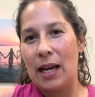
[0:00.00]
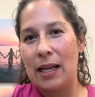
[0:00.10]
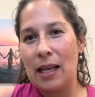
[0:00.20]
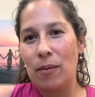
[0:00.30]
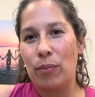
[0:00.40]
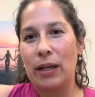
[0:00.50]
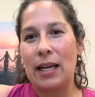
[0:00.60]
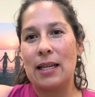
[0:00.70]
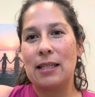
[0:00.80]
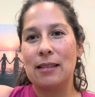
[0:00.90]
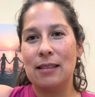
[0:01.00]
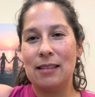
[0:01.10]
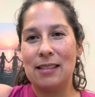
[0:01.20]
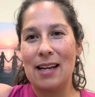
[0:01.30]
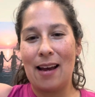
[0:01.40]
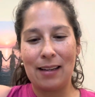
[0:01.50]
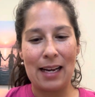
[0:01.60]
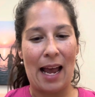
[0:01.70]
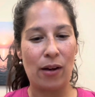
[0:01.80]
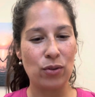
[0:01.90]
and then bring it down
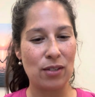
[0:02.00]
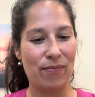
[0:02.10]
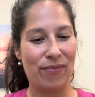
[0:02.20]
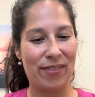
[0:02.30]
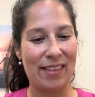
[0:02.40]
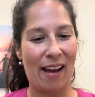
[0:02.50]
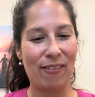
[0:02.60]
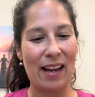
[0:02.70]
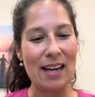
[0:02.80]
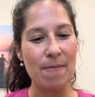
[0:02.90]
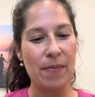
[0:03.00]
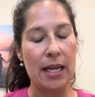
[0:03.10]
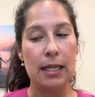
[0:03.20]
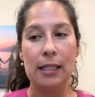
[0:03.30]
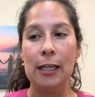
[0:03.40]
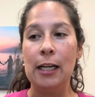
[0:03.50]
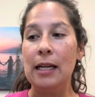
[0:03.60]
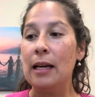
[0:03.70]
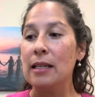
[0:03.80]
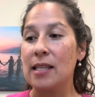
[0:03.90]
and out that way.
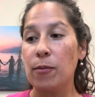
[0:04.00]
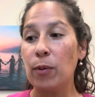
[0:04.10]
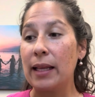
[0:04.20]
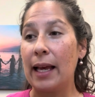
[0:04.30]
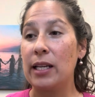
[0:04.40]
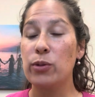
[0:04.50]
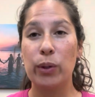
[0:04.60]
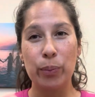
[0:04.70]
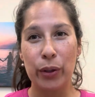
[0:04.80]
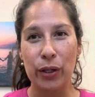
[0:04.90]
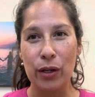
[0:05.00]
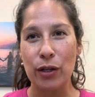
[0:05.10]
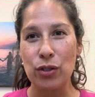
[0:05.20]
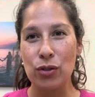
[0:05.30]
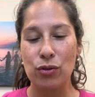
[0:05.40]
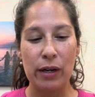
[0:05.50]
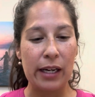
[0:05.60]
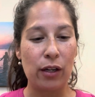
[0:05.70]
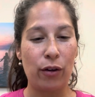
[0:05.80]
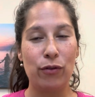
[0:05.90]
Some of my ladies will put a
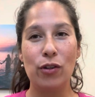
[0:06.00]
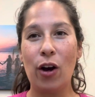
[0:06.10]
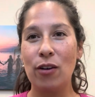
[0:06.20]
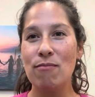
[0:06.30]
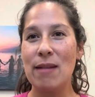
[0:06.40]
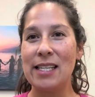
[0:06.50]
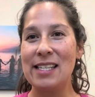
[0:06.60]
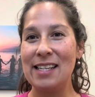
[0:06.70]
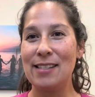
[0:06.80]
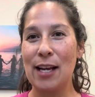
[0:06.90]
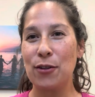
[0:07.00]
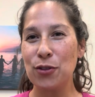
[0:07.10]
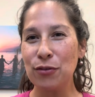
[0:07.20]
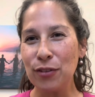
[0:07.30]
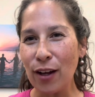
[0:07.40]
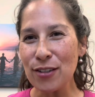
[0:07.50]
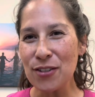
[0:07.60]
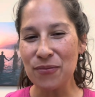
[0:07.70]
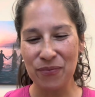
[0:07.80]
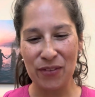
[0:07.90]
string of non-minty dental
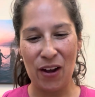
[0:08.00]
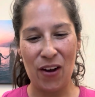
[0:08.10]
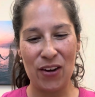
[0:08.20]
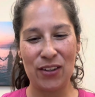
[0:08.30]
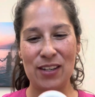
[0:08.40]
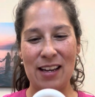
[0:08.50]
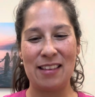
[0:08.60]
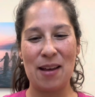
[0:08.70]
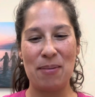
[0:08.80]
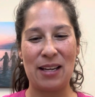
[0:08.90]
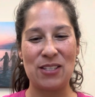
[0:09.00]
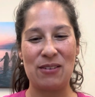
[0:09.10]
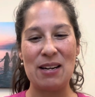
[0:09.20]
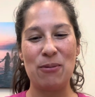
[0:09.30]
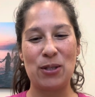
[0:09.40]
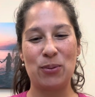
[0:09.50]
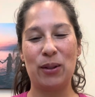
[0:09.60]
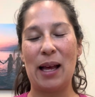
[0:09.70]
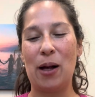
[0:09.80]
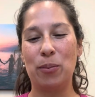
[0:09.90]
floss on their pessary, which
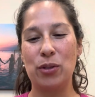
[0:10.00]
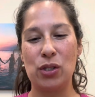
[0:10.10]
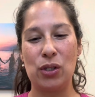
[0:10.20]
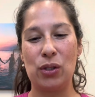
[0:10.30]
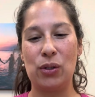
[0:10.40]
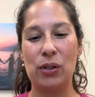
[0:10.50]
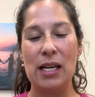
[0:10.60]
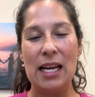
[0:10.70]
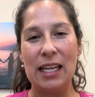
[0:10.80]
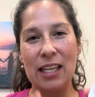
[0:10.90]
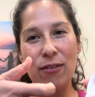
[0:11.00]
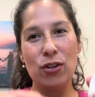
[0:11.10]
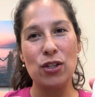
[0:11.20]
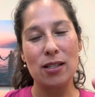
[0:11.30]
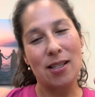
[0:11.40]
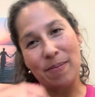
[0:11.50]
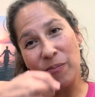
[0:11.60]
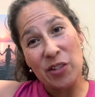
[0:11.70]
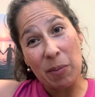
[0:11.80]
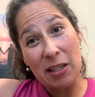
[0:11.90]
will help to give you just
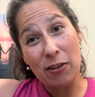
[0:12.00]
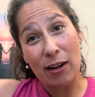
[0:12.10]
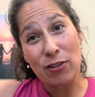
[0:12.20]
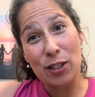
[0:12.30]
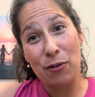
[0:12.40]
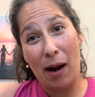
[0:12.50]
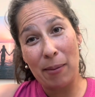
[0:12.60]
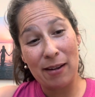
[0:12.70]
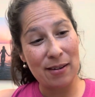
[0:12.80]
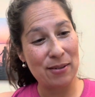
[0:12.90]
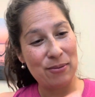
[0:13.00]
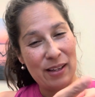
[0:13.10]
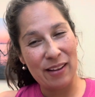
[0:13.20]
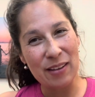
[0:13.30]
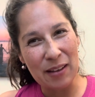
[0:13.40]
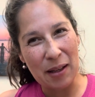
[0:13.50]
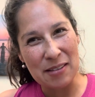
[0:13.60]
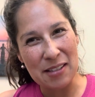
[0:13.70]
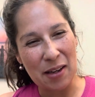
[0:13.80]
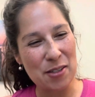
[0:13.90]
something to actually grab it with and then
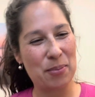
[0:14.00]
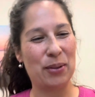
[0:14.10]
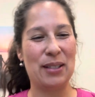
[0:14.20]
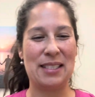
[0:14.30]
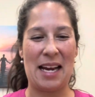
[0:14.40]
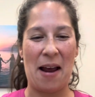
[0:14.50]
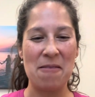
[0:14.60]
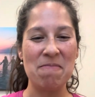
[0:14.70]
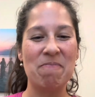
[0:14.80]
start to pull it down.